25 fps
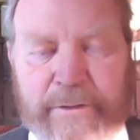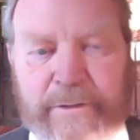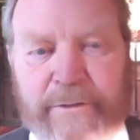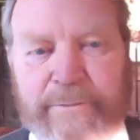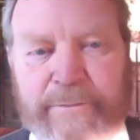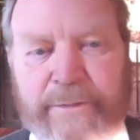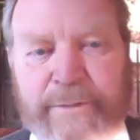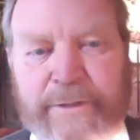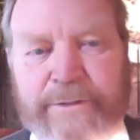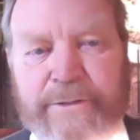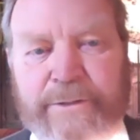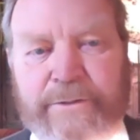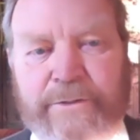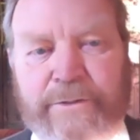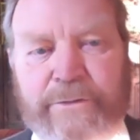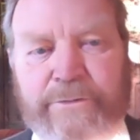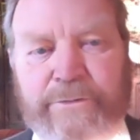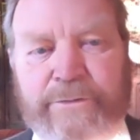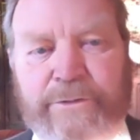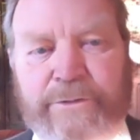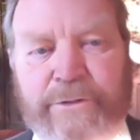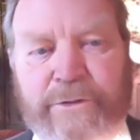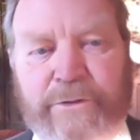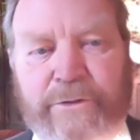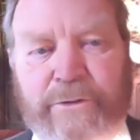Martin
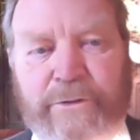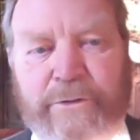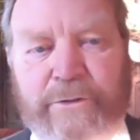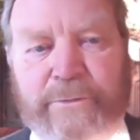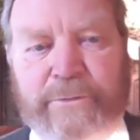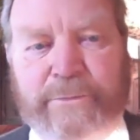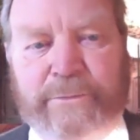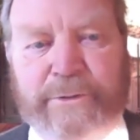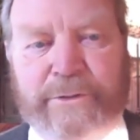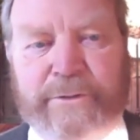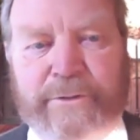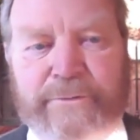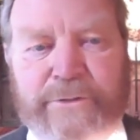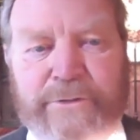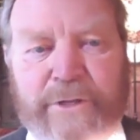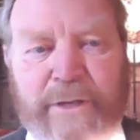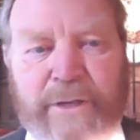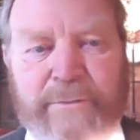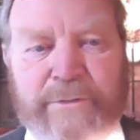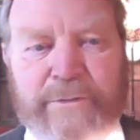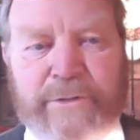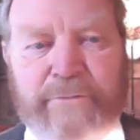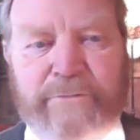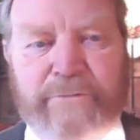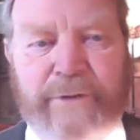Luther called the book of
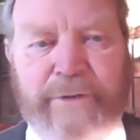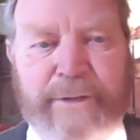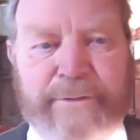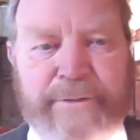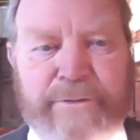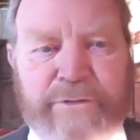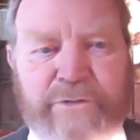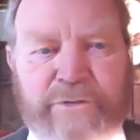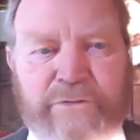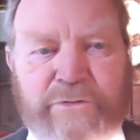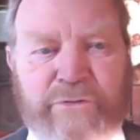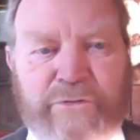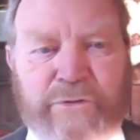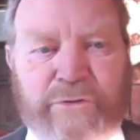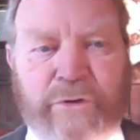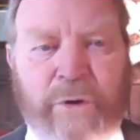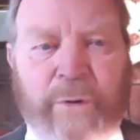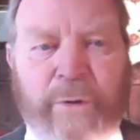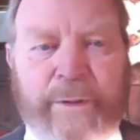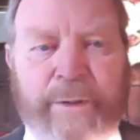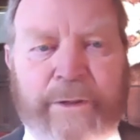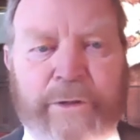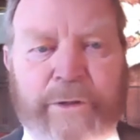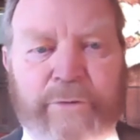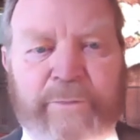James a right
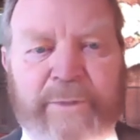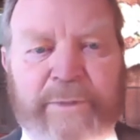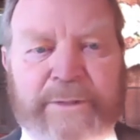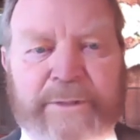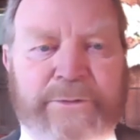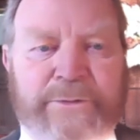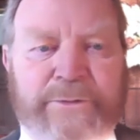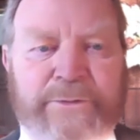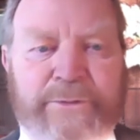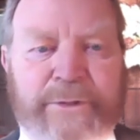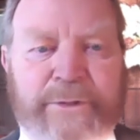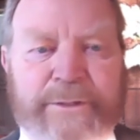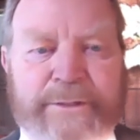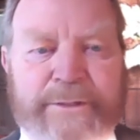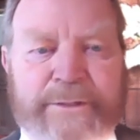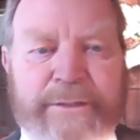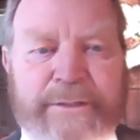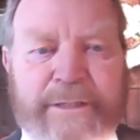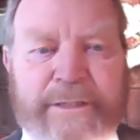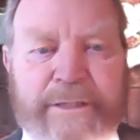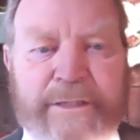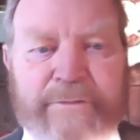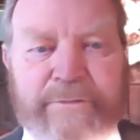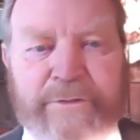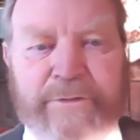strawy epistle and
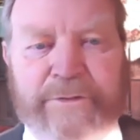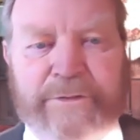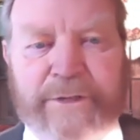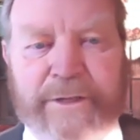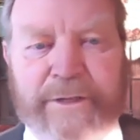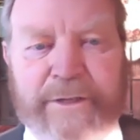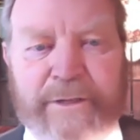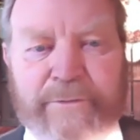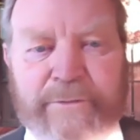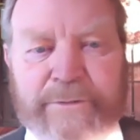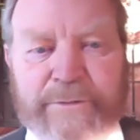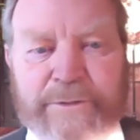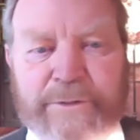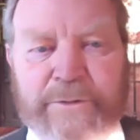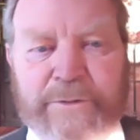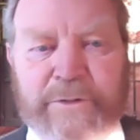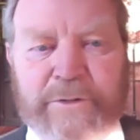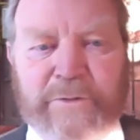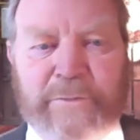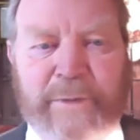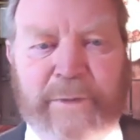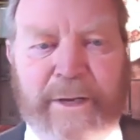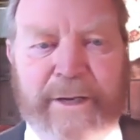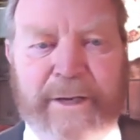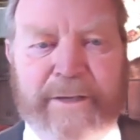didn't even think it was
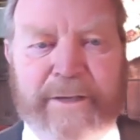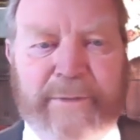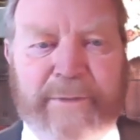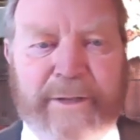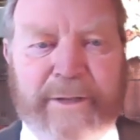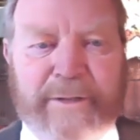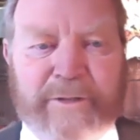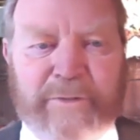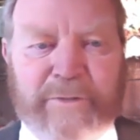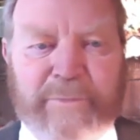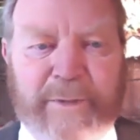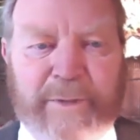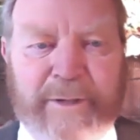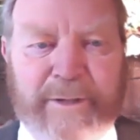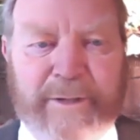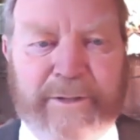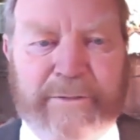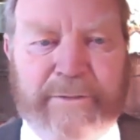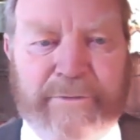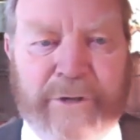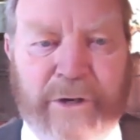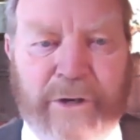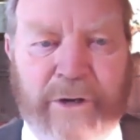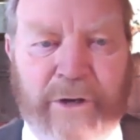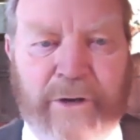inspired by the Spirit
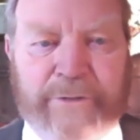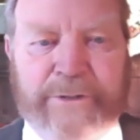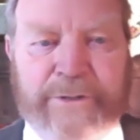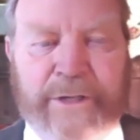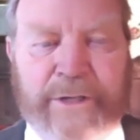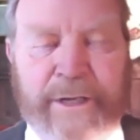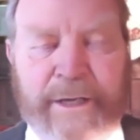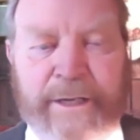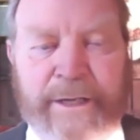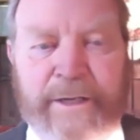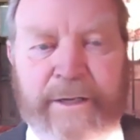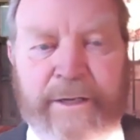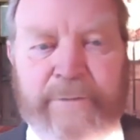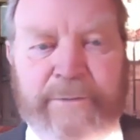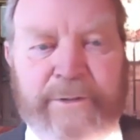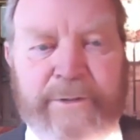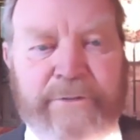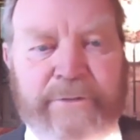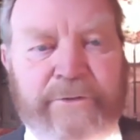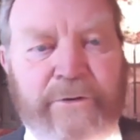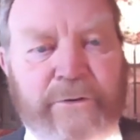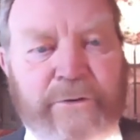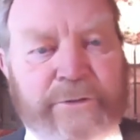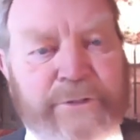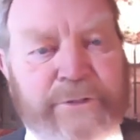of God. But
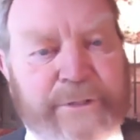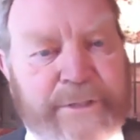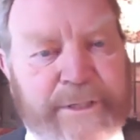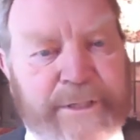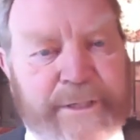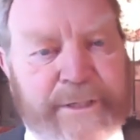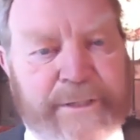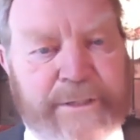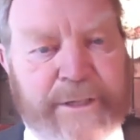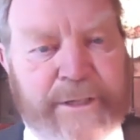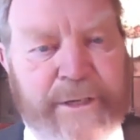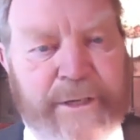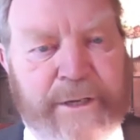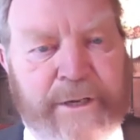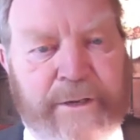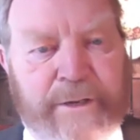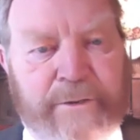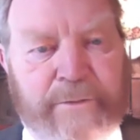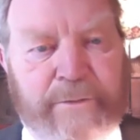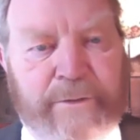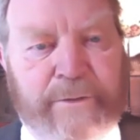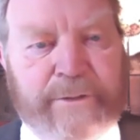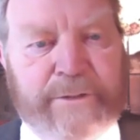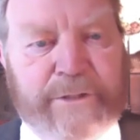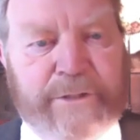of course it is.
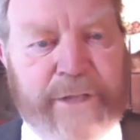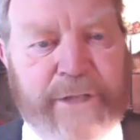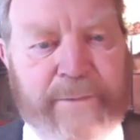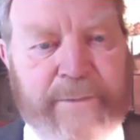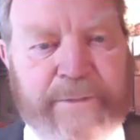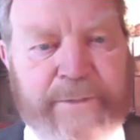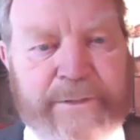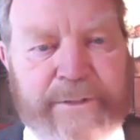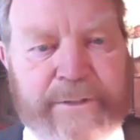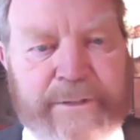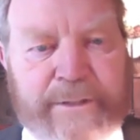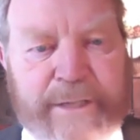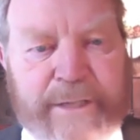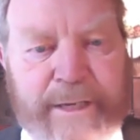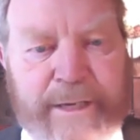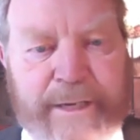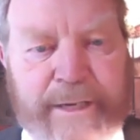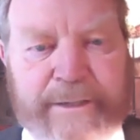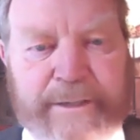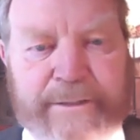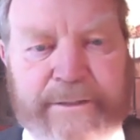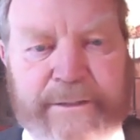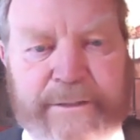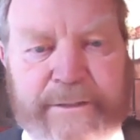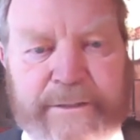What James is
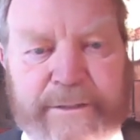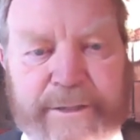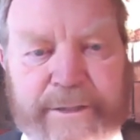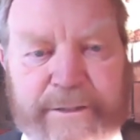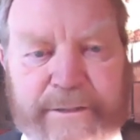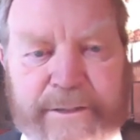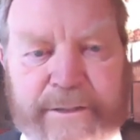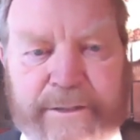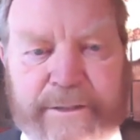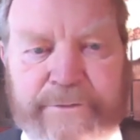telling us is this.